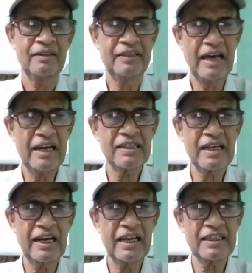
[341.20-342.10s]
there is a
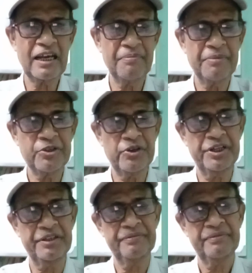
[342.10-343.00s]
relation
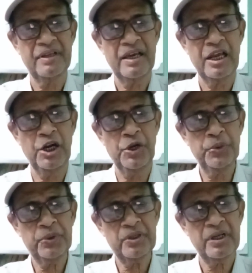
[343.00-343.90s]
between
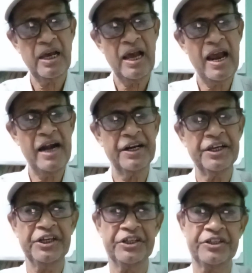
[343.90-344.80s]
look
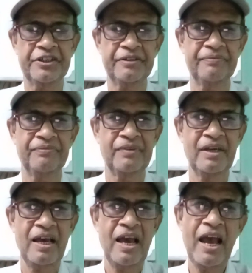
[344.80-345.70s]
and it.
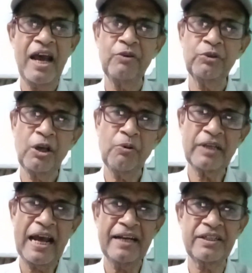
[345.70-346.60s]
And
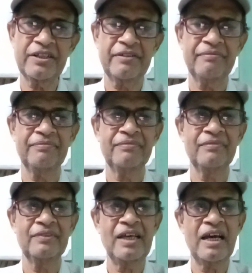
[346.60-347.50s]
without at,
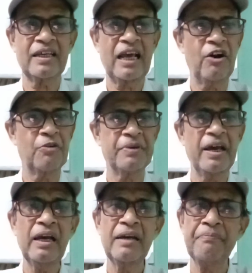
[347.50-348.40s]
there cannot be
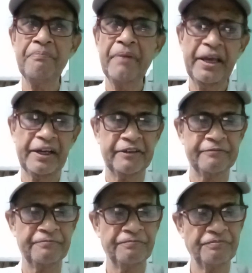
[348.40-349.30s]
a meaning.
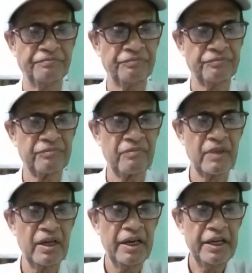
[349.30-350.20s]

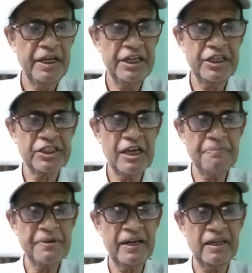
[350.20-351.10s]
It
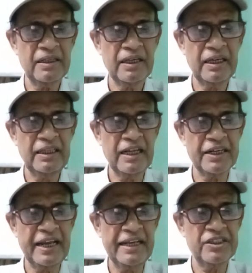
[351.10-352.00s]
disappeared in the
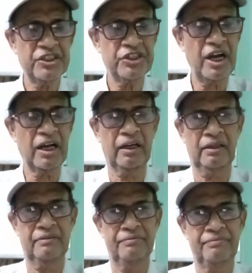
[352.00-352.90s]
dense
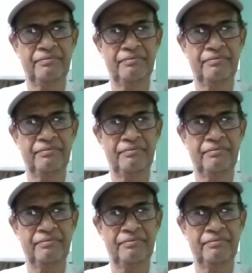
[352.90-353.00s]
jungle.